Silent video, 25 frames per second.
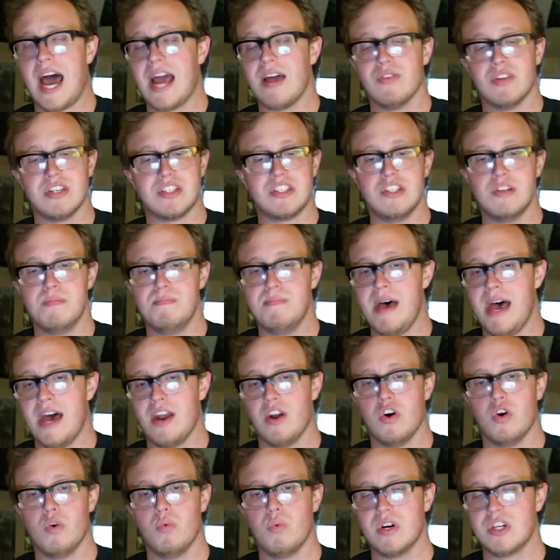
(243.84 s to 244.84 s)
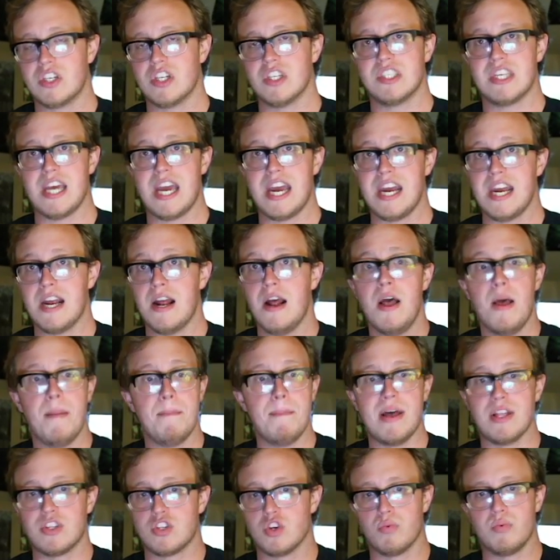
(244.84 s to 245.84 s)
I listen to metal, which is a
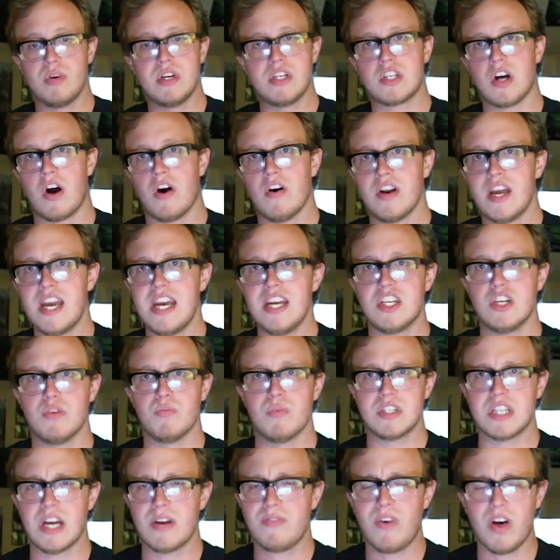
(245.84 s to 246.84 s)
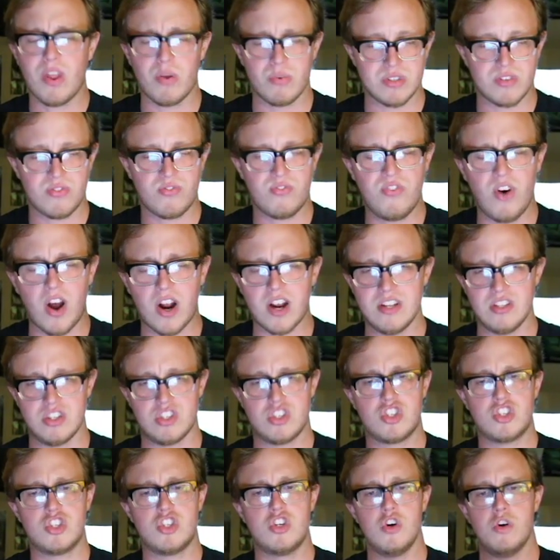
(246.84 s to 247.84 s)
mental retardation, which I thought was fucking
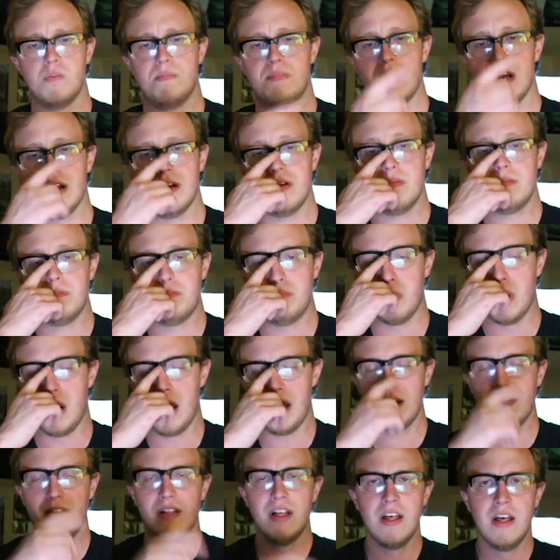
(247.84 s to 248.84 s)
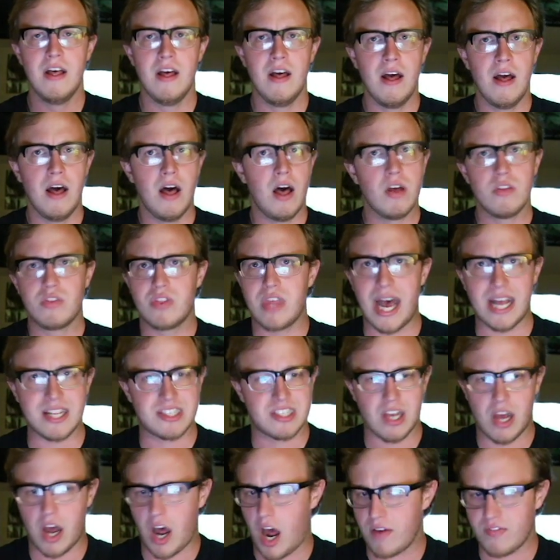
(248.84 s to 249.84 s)
stupid, but
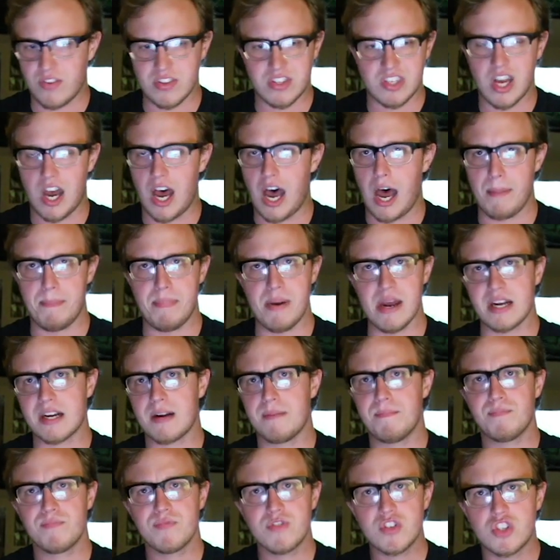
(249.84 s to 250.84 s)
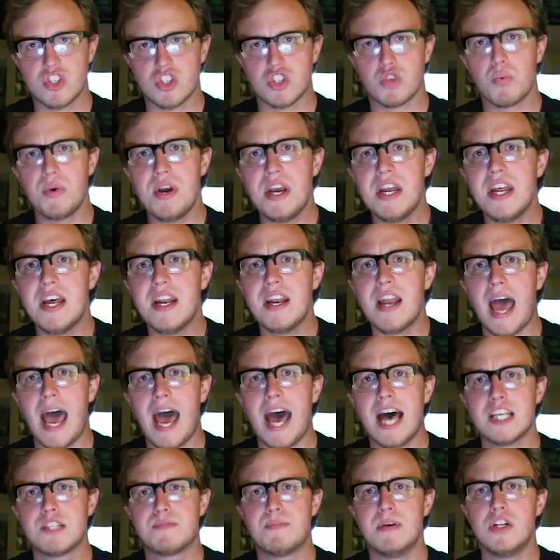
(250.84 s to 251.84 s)
that's off the topic. Sweden
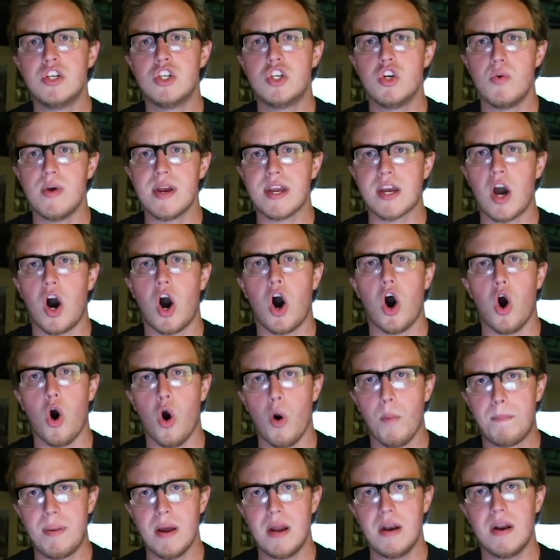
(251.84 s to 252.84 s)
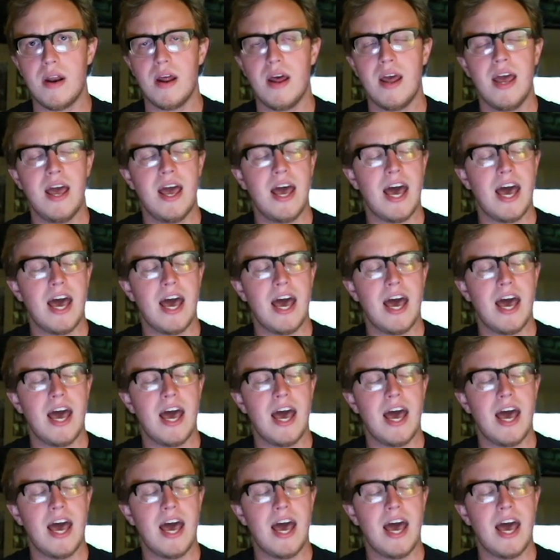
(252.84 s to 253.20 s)
has been doing an open